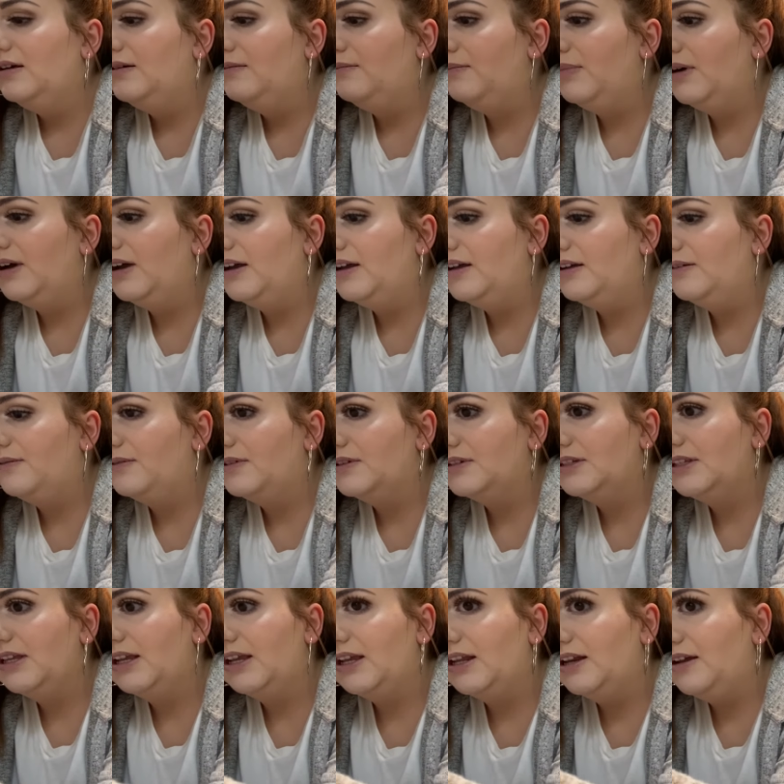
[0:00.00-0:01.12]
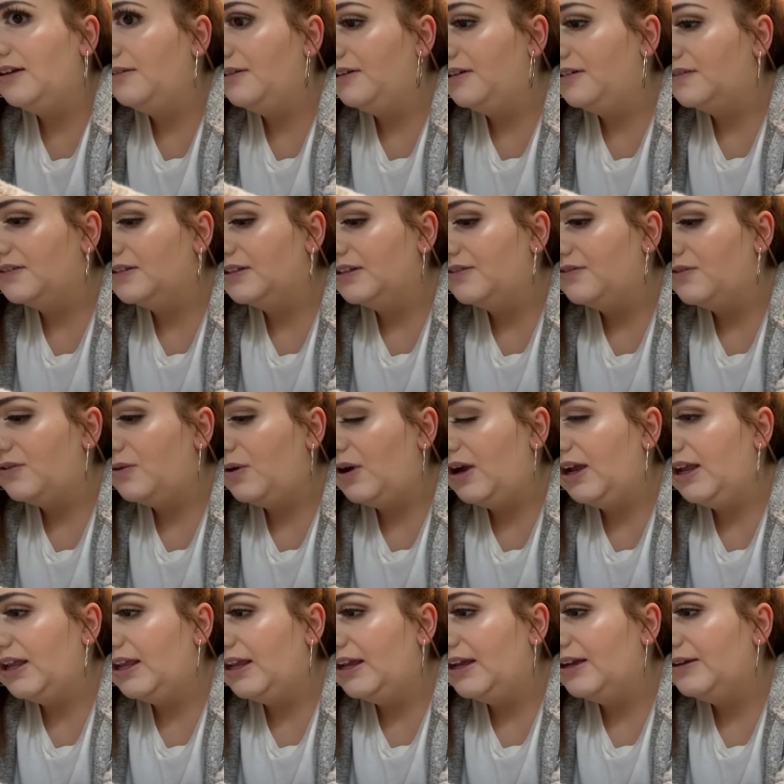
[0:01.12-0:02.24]
But we're just hanging out. We don't have to leave
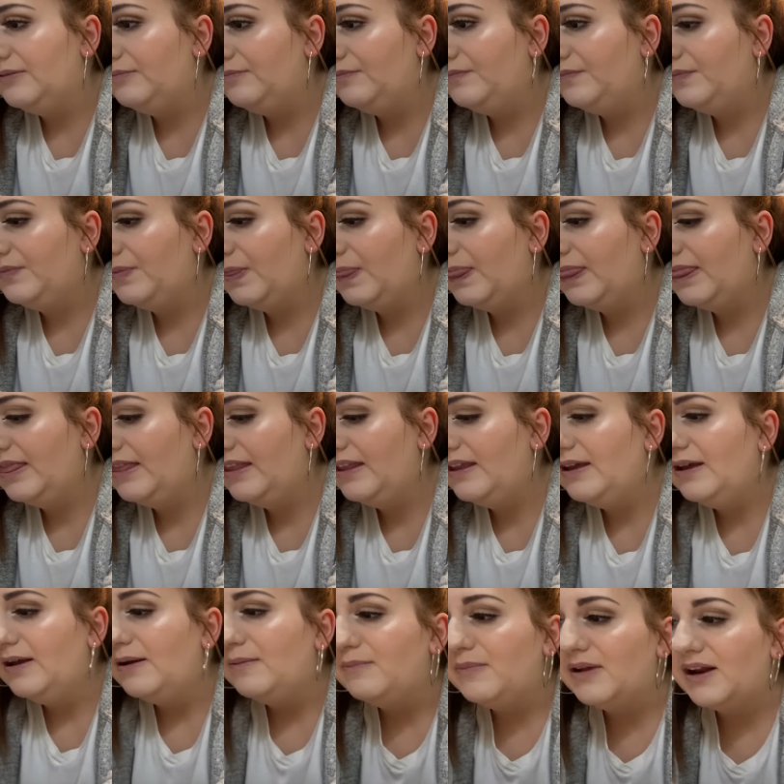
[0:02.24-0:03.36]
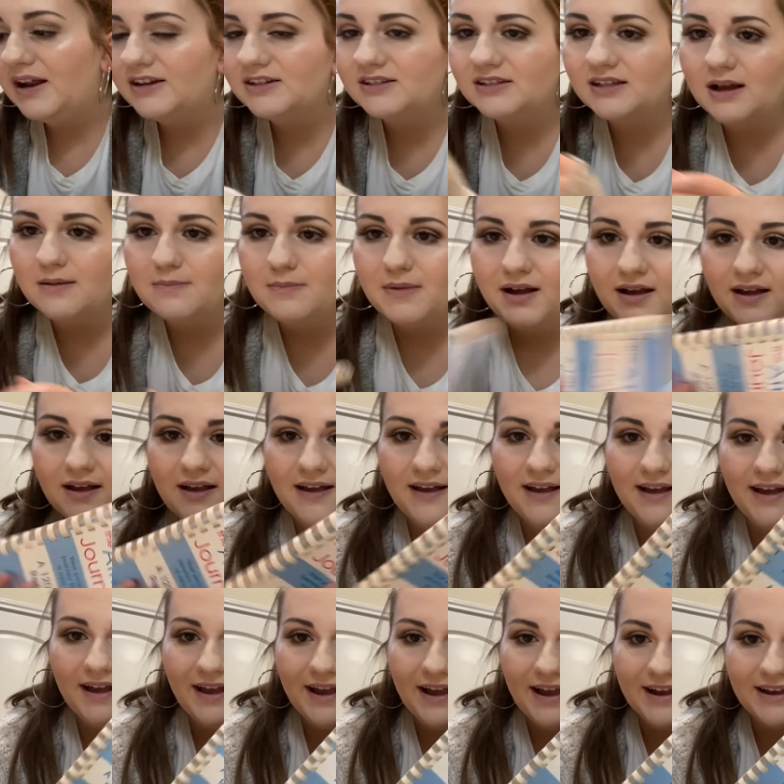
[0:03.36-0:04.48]
quite yet. But I just got my
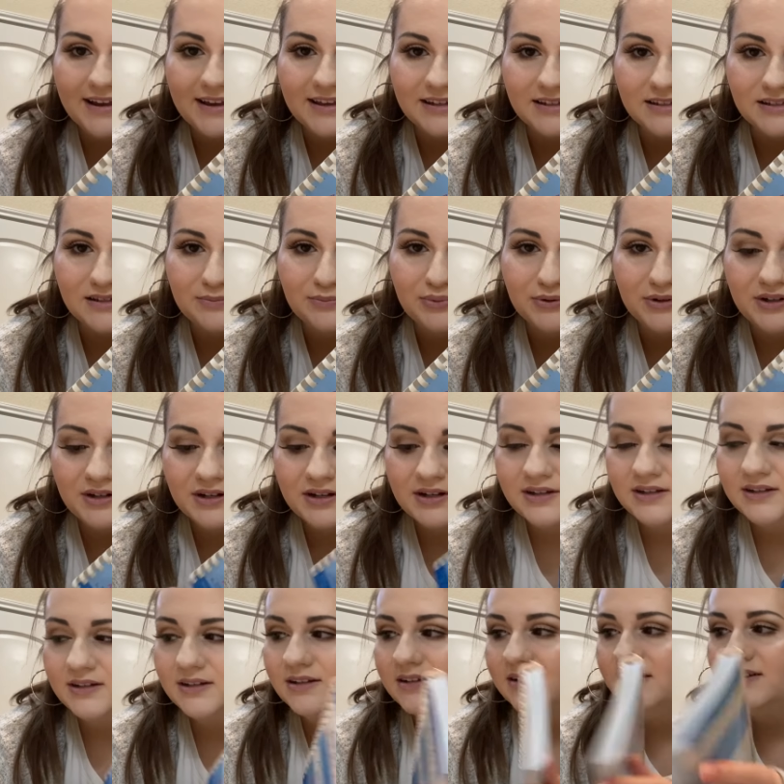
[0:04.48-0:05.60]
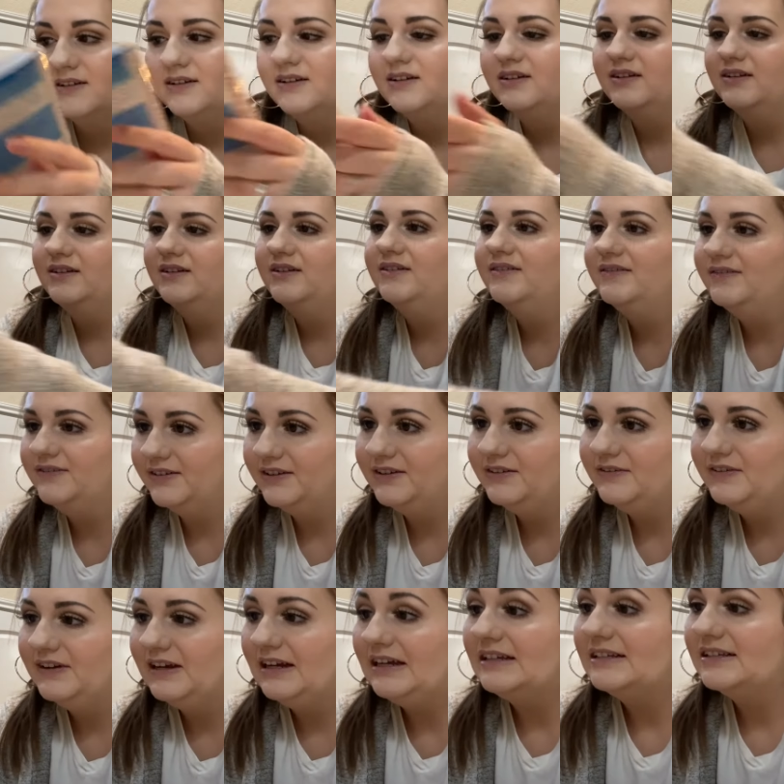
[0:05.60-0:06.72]
Atkins book. Fun
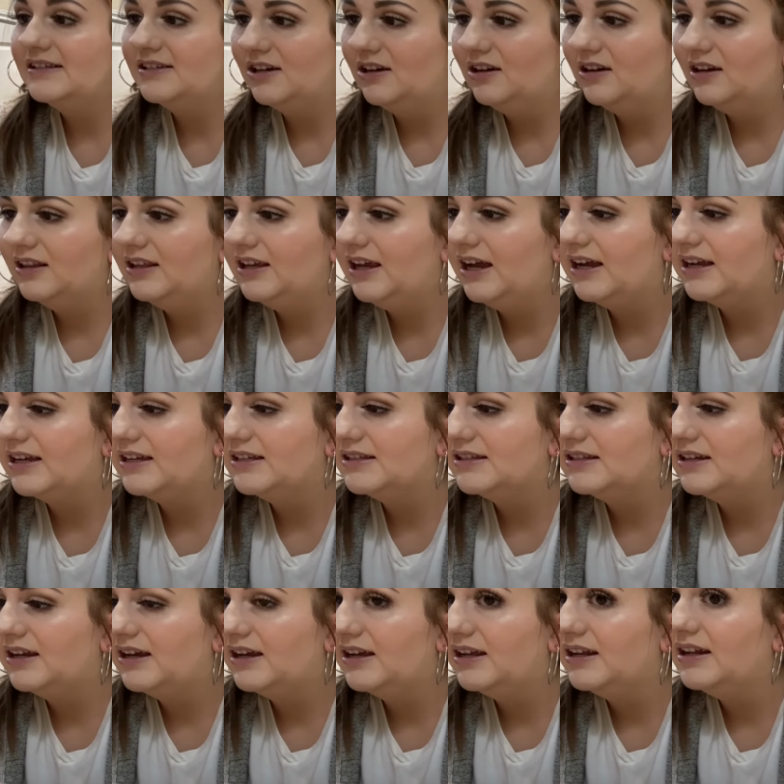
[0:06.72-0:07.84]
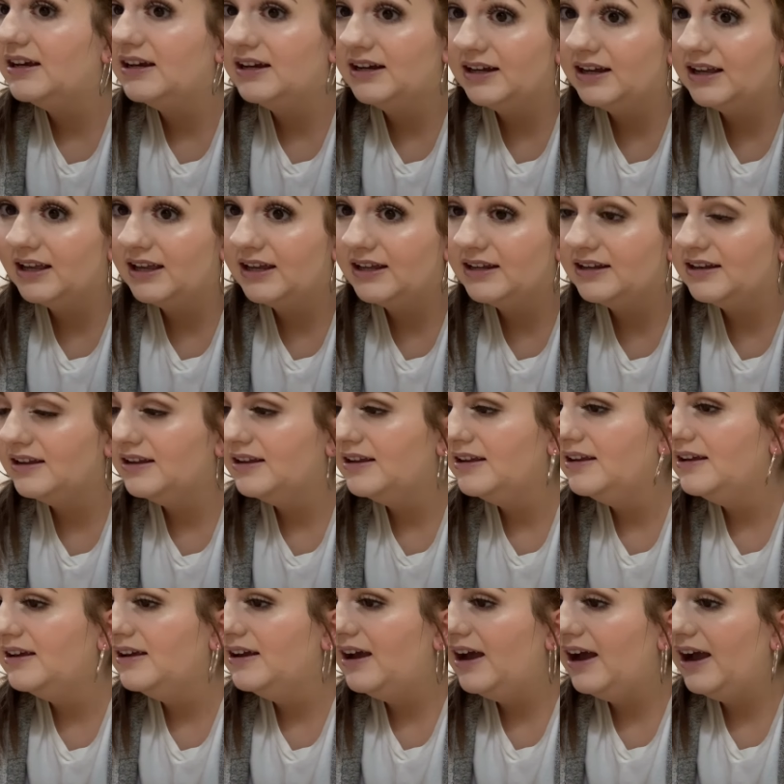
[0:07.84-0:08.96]
fact, starting the Atkins diet again.
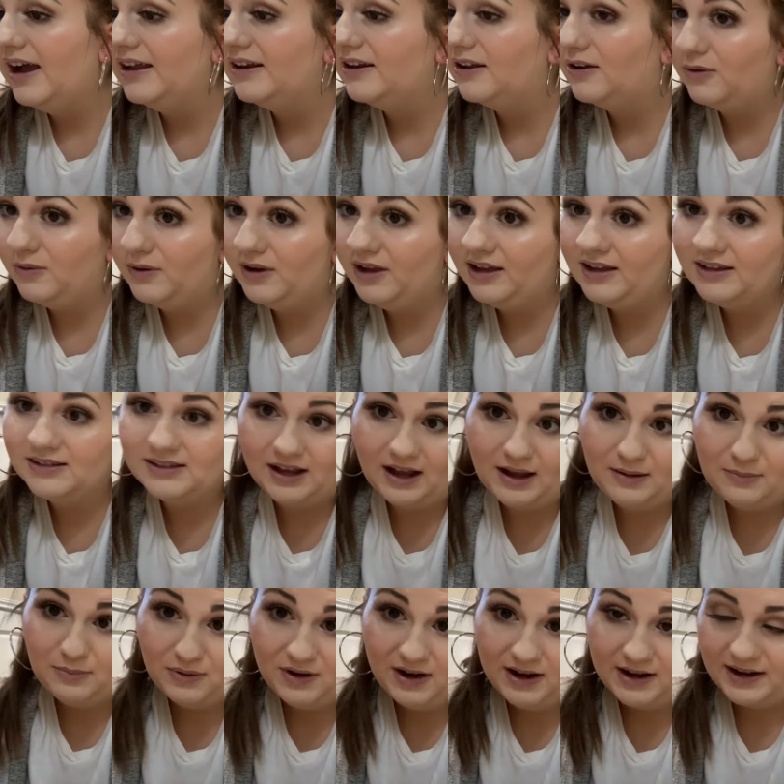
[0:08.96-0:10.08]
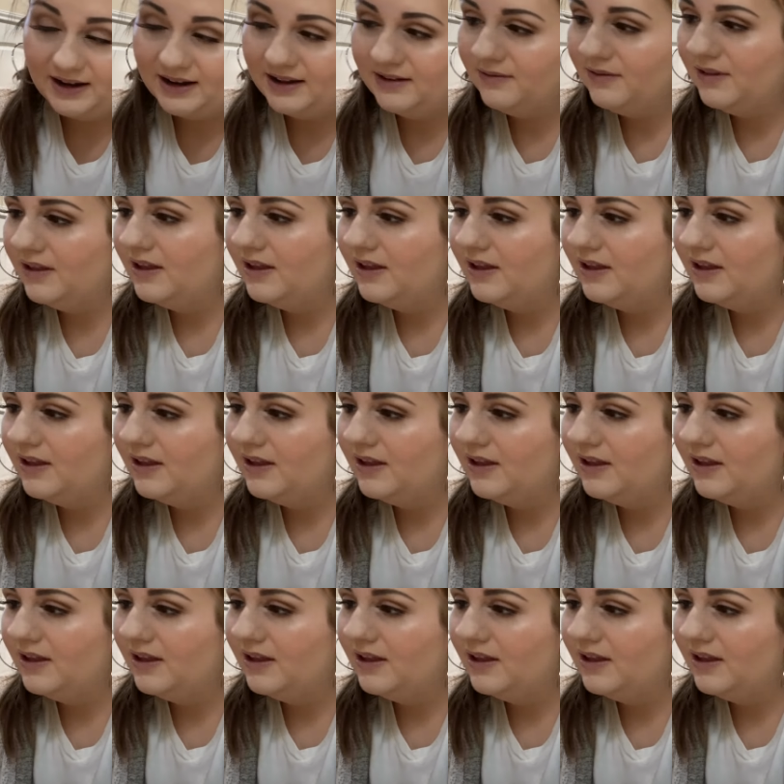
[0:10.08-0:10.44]
I had to quit because I got pregnant.